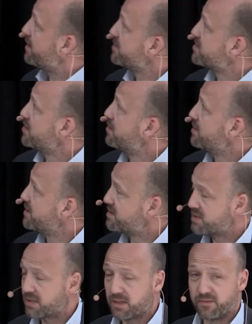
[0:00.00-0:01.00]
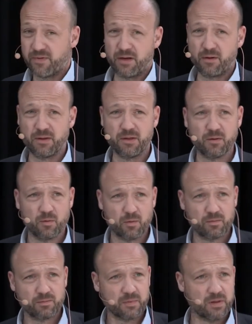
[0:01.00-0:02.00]
so it's a very
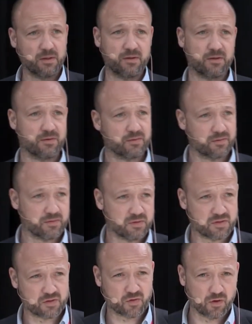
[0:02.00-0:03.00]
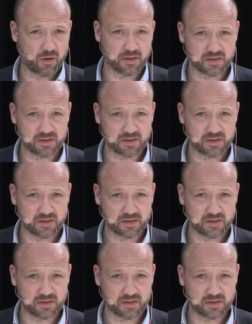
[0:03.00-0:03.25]
strong